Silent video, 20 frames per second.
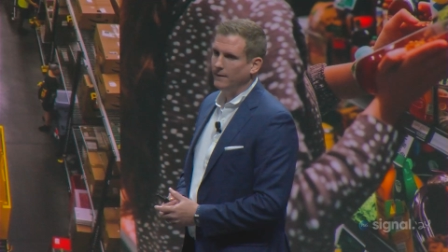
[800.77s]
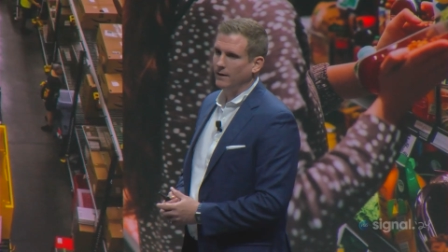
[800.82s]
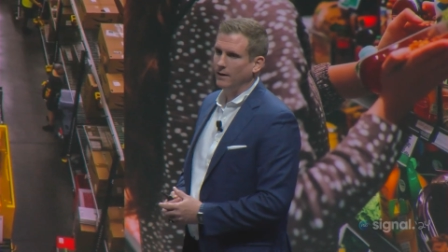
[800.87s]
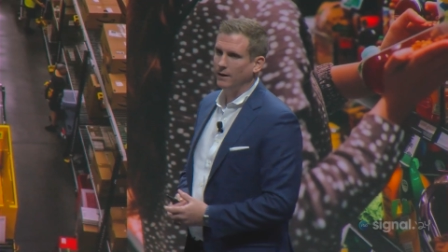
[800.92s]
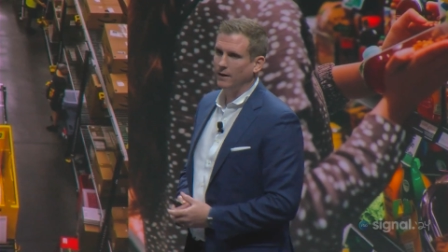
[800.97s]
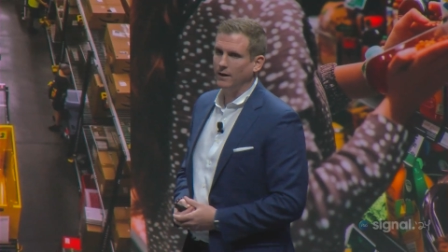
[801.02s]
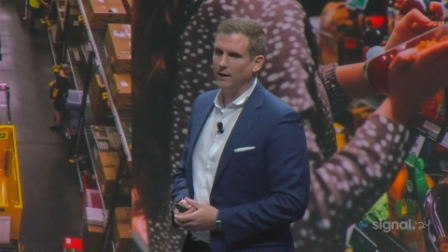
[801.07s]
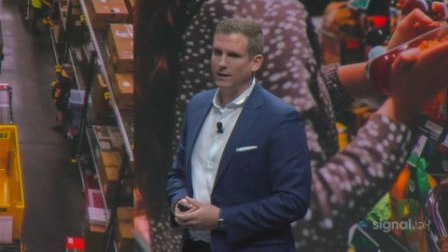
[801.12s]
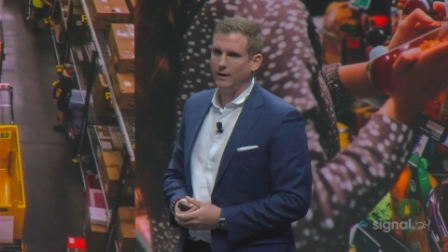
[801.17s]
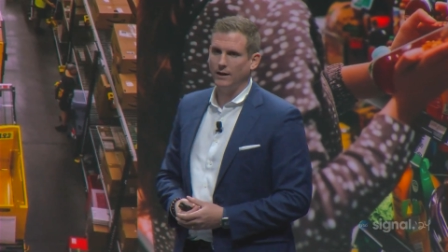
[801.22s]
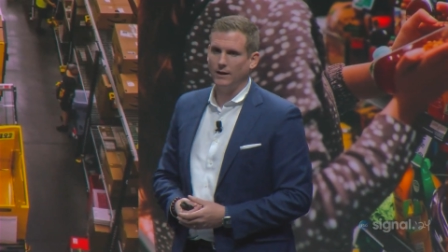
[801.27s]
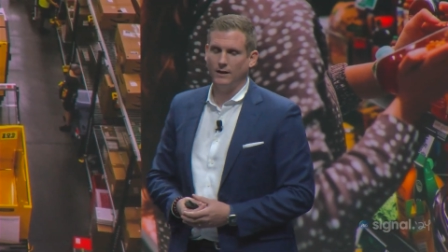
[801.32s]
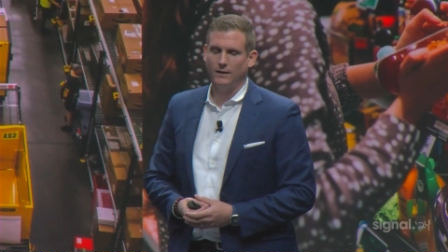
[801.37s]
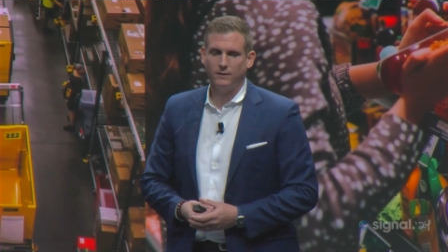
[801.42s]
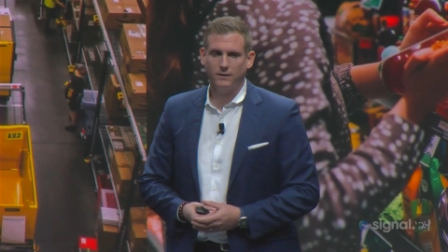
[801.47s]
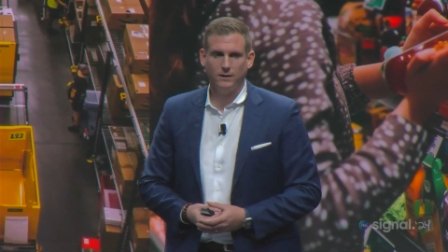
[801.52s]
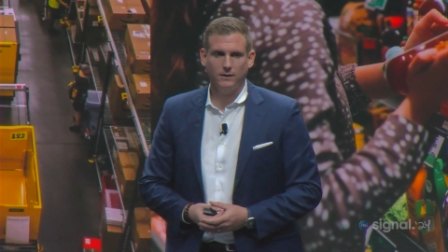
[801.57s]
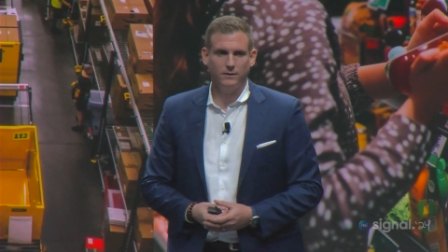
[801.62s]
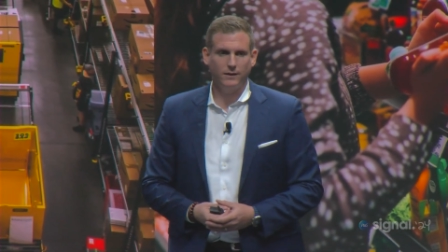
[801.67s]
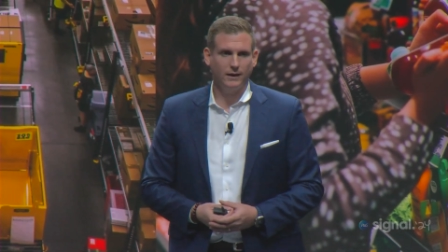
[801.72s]
Uh, and I
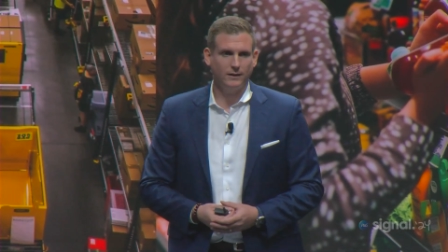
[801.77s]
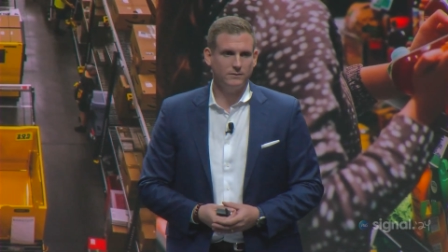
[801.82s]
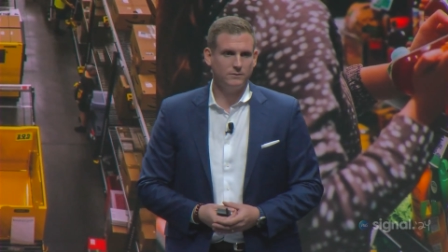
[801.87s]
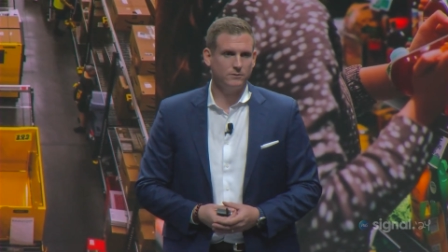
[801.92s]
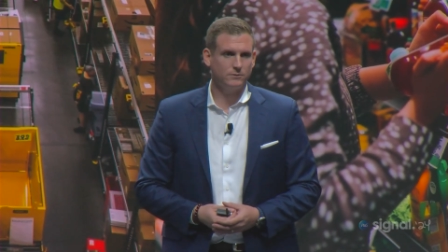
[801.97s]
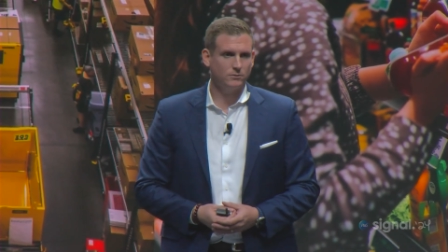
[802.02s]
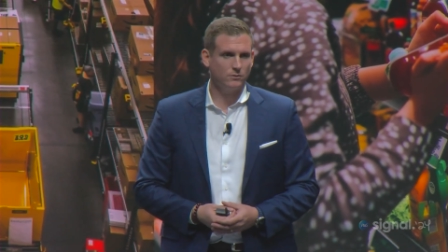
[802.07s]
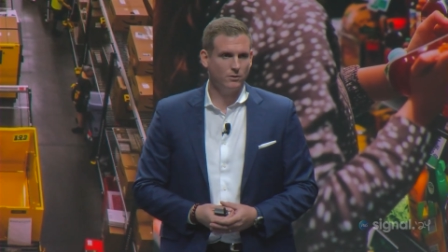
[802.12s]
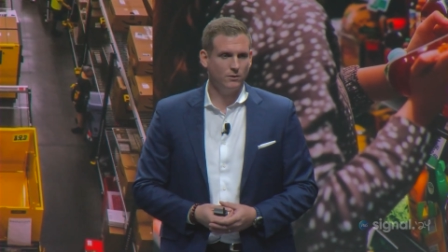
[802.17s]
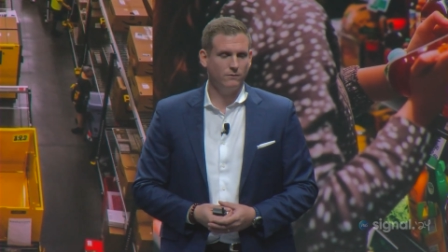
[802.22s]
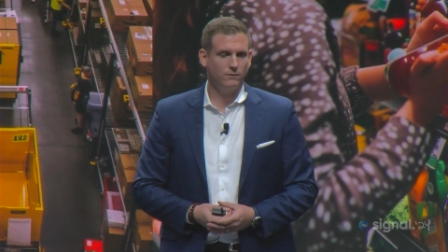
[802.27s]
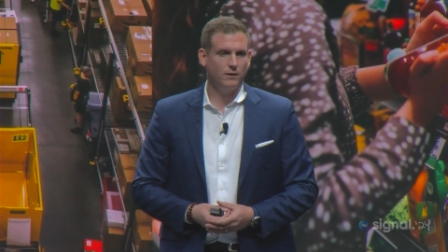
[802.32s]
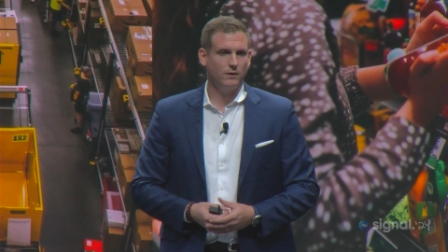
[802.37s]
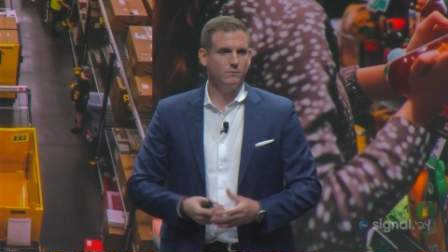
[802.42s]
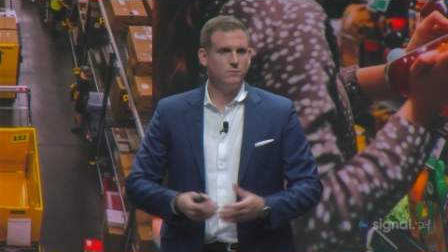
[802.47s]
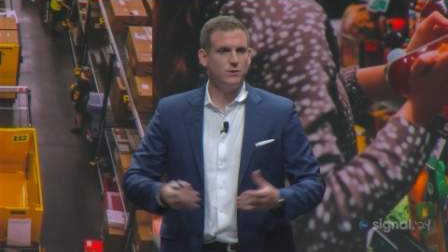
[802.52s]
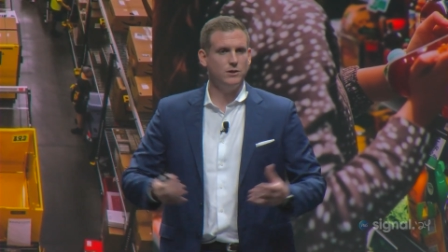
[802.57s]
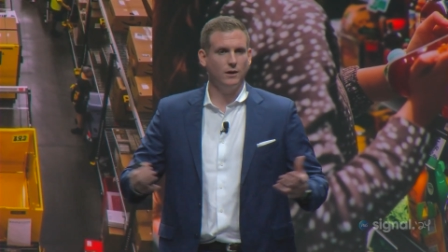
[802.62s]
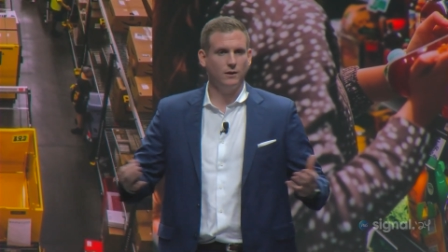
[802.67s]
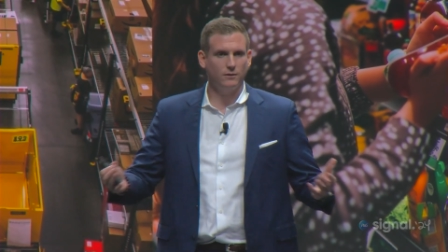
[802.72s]
think that's sort of the
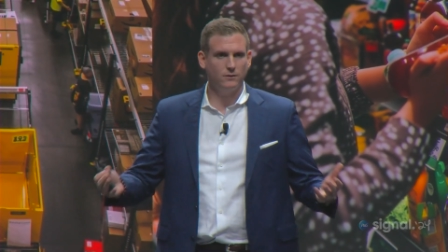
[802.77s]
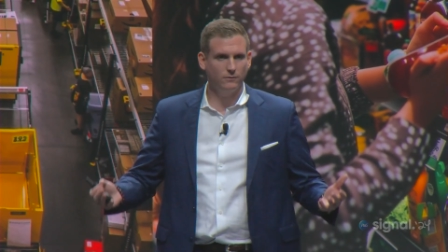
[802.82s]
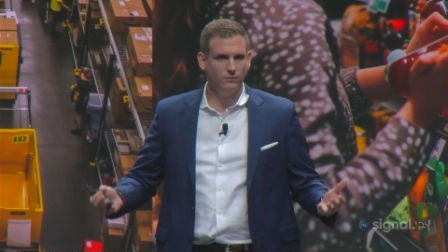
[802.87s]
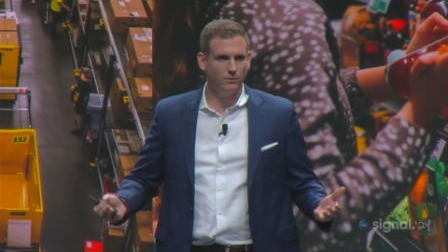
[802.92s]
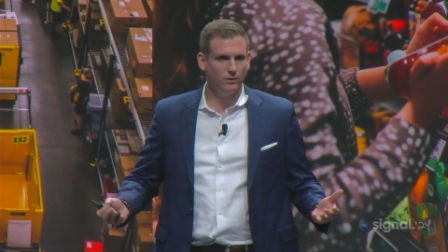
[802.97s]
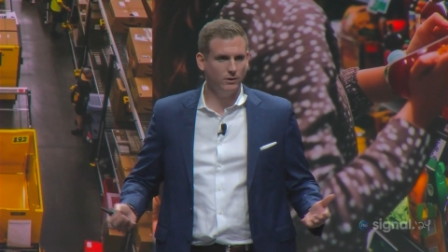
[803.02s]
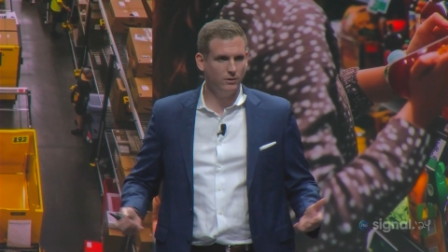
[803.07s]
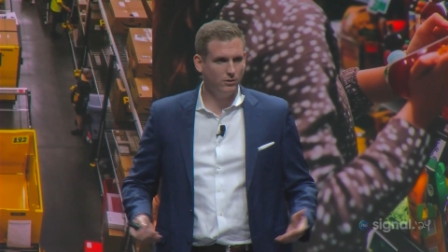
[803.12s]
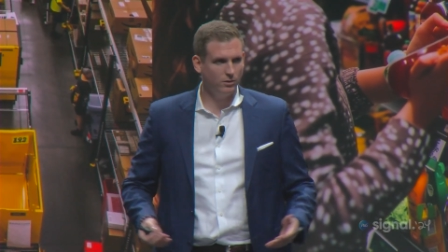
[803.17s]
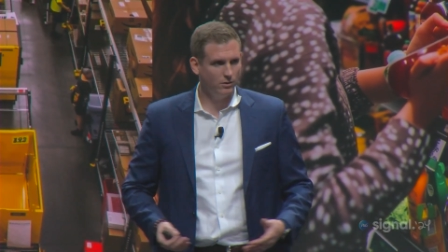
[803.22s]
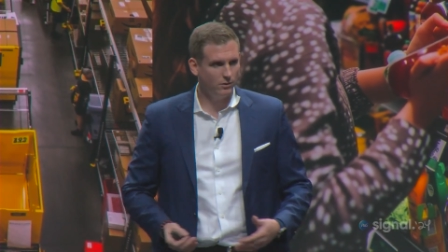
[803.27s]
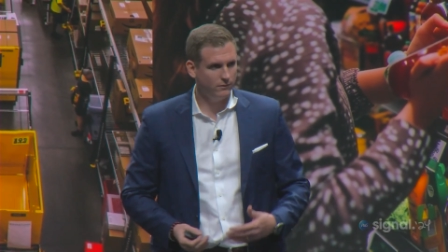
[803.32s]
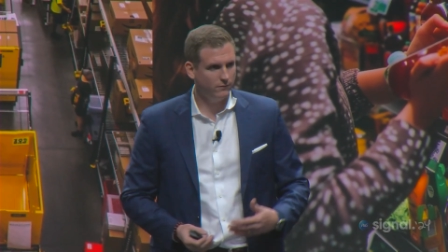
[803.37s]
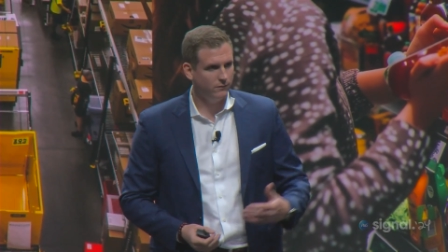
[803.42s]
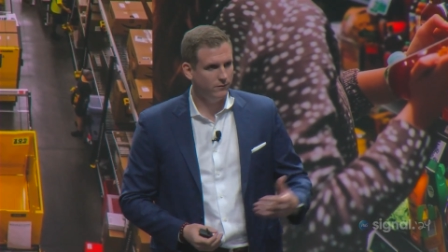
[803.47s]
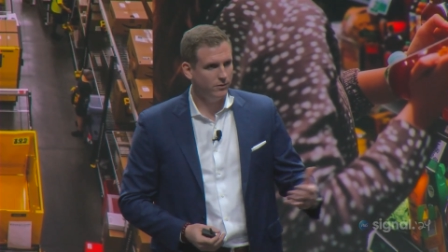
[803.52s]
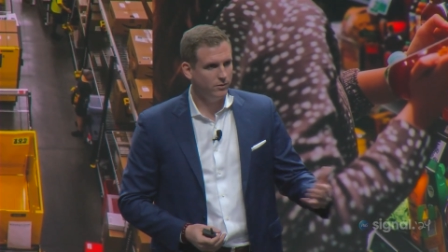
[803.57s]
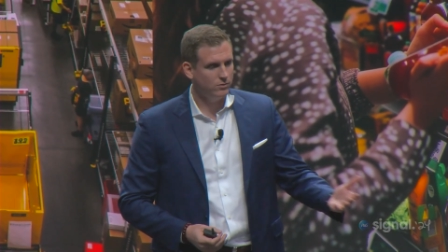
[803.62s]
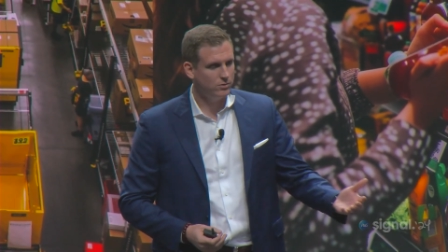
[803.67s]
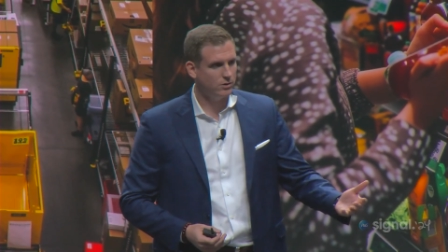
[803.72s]
objectively good
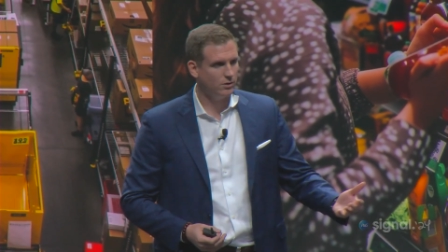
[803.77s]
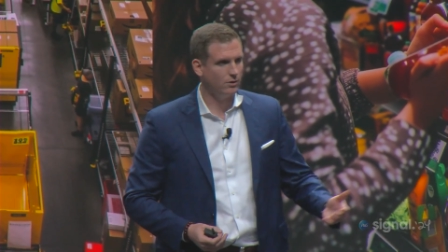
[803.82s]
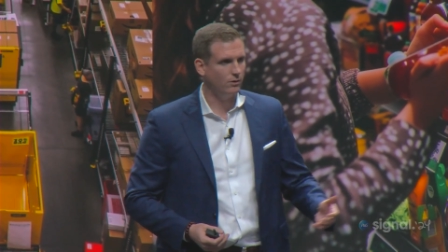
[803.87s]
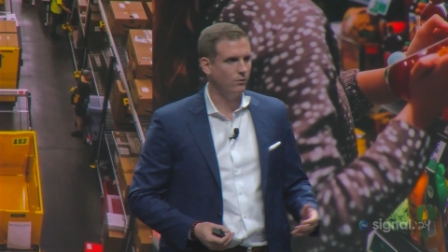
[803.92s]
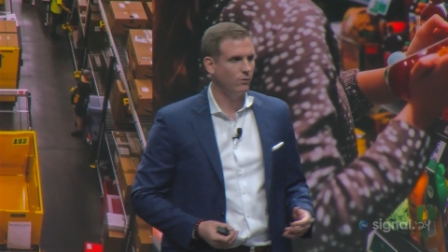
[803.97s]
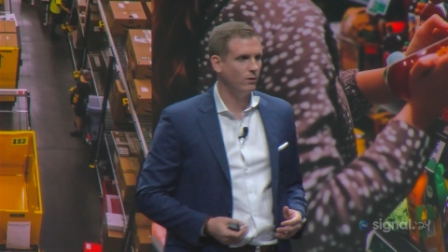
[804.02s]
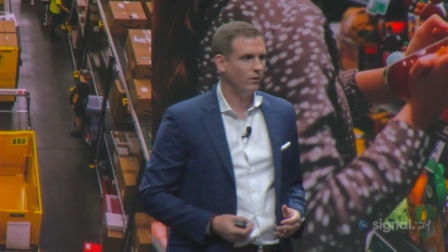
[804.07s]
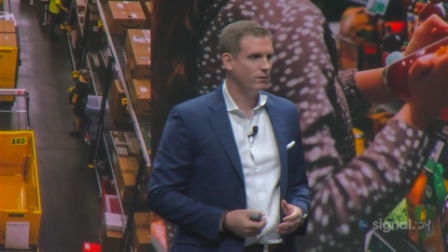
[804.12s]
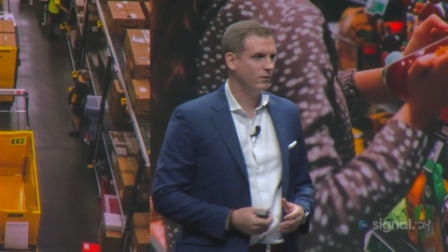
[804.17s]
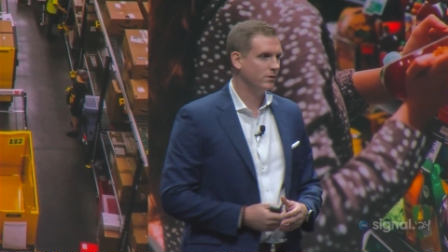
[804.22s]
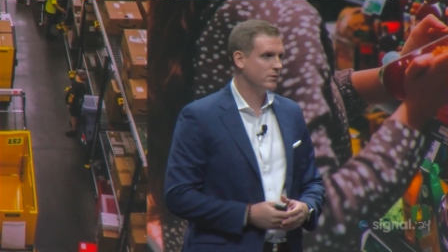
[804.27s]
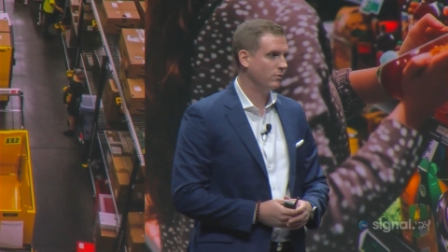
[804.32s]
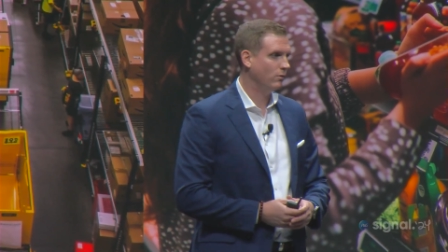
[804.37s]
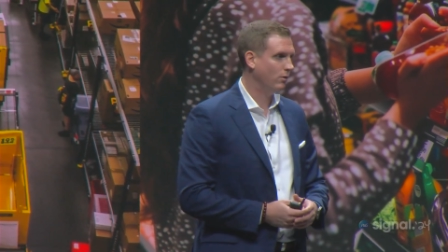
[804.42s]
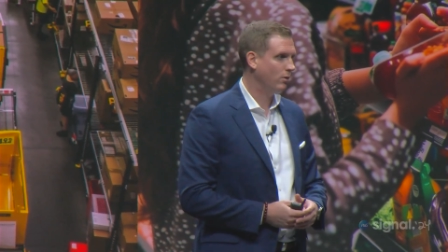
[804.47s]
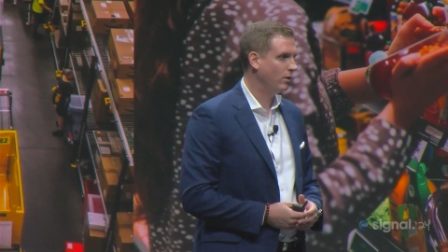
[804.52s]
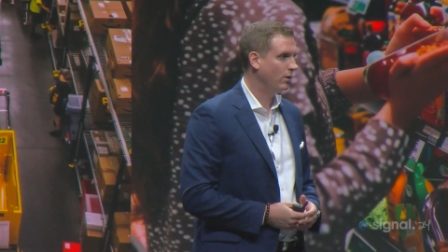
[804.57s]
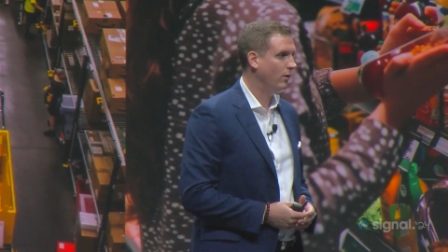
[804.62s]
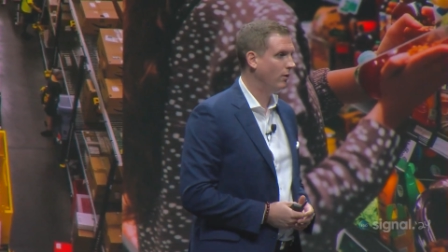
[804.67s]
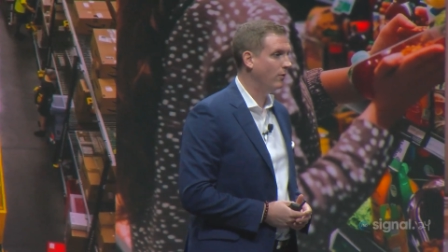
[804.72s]
future where this will
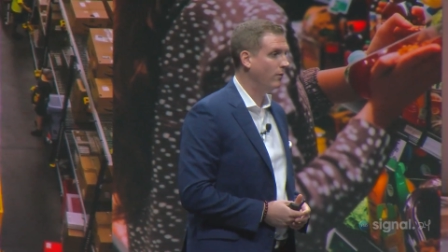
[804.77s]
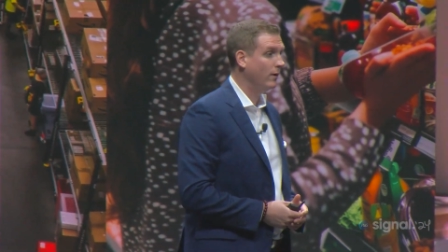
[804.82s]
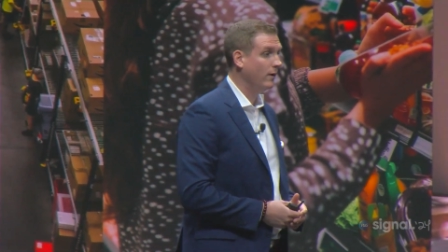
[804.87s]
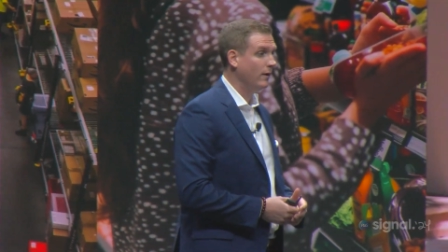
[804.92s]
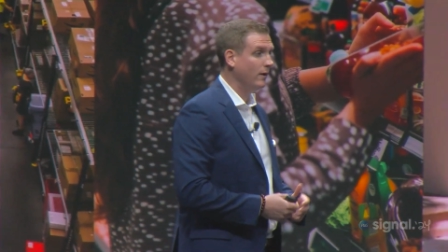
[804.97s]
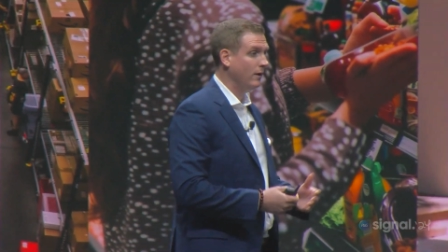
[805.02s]
go.